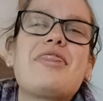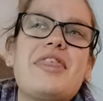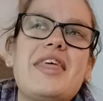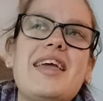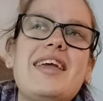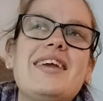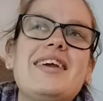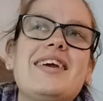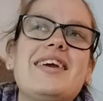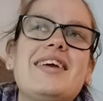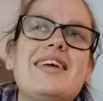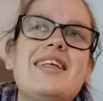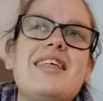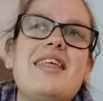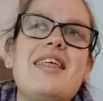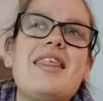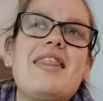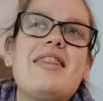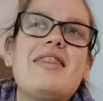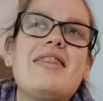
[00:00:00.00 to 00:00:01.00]
think
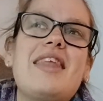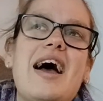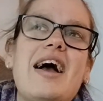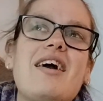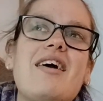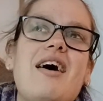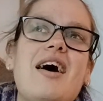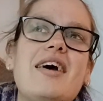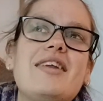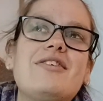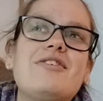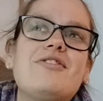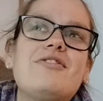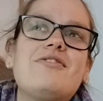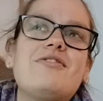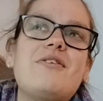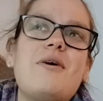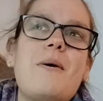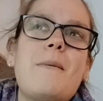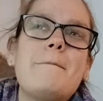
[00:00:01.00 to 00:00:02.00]
that kind of
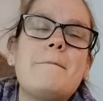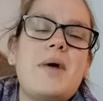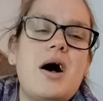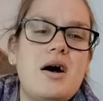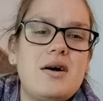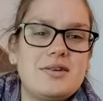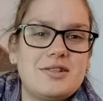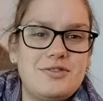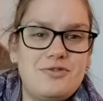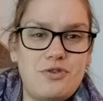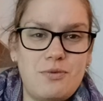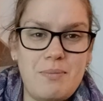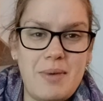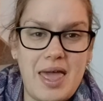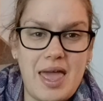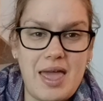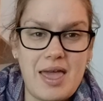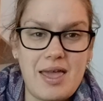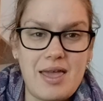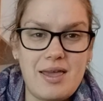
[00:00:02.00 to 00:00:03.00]
marked for
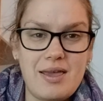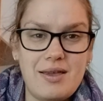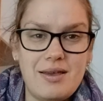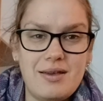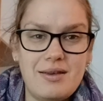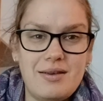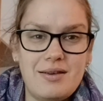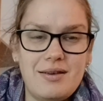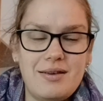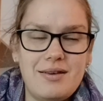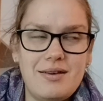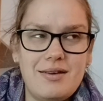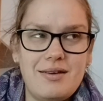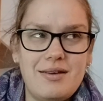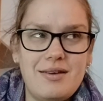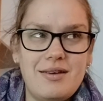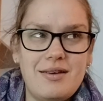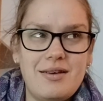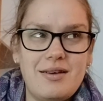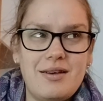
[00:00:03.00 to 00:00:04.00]
me
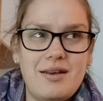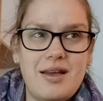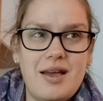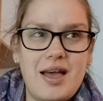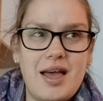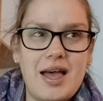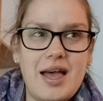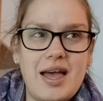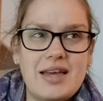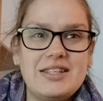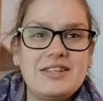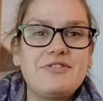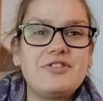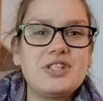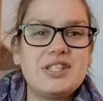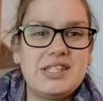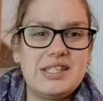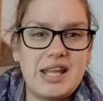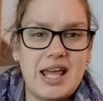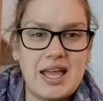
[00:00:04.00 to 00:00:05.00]
a
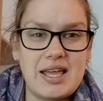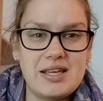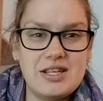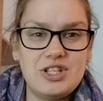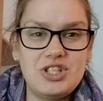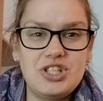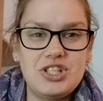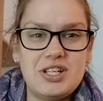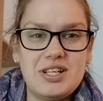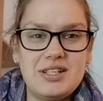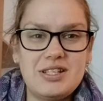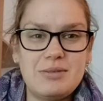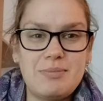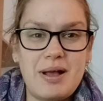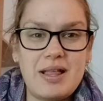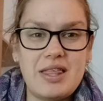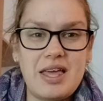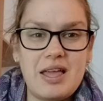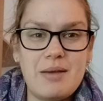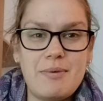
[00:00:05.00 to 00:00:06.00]
different stage into my
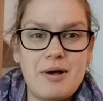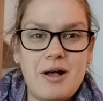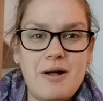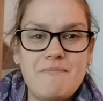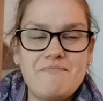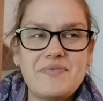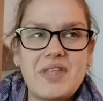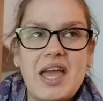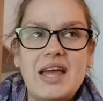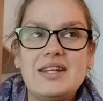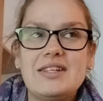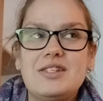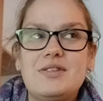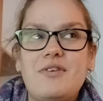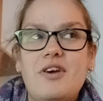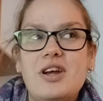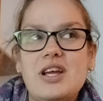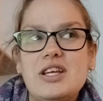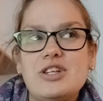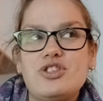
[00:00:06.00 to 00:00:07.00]
labor, and it's
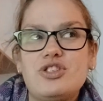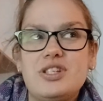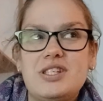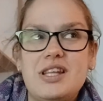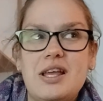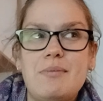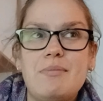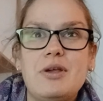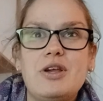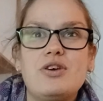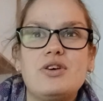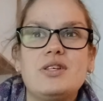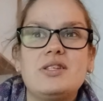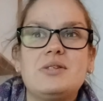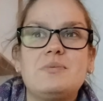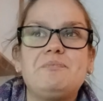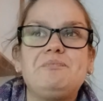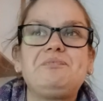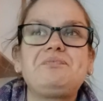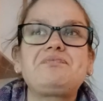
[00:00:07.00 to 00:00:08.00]
very interesting because
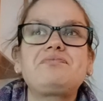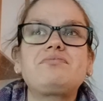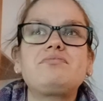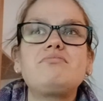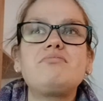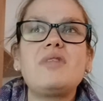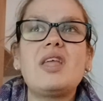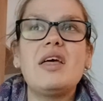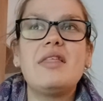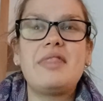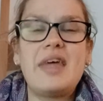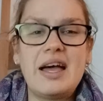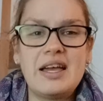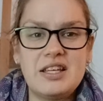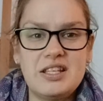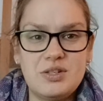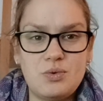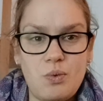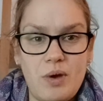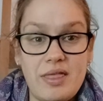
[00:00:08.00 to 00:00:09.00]
that
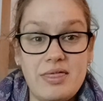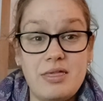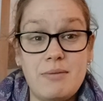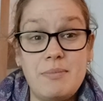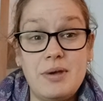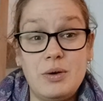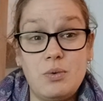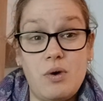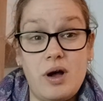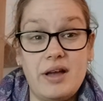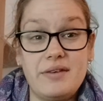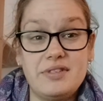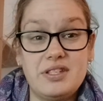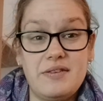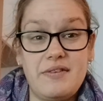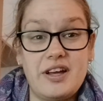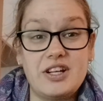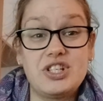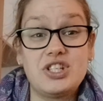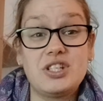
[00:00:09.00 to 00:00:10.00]
is when the midwives have
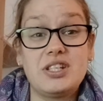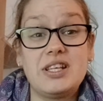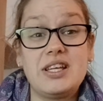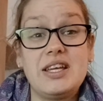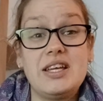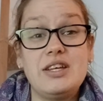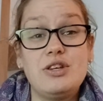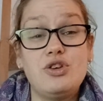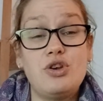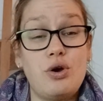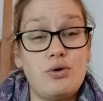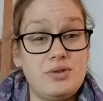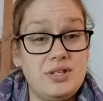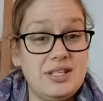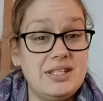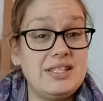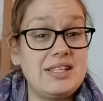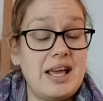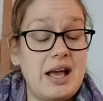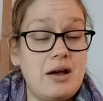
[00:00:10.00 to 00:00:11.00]
actually
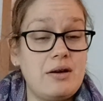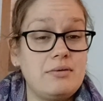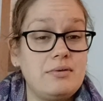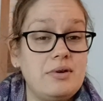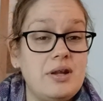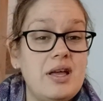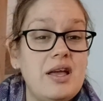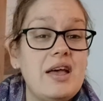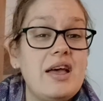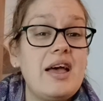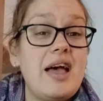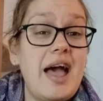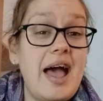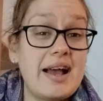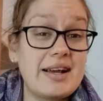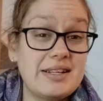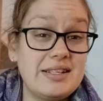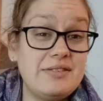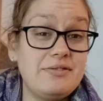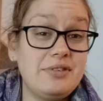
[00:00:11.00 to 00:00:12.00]
noted down
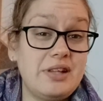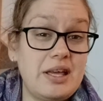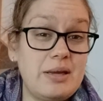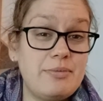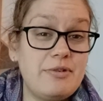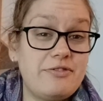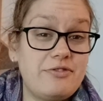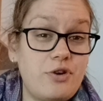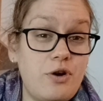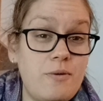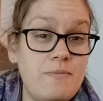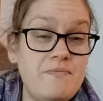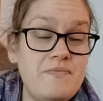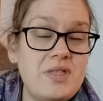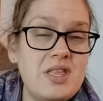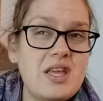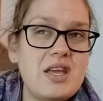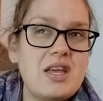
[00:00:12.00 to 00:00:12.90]
active labor from.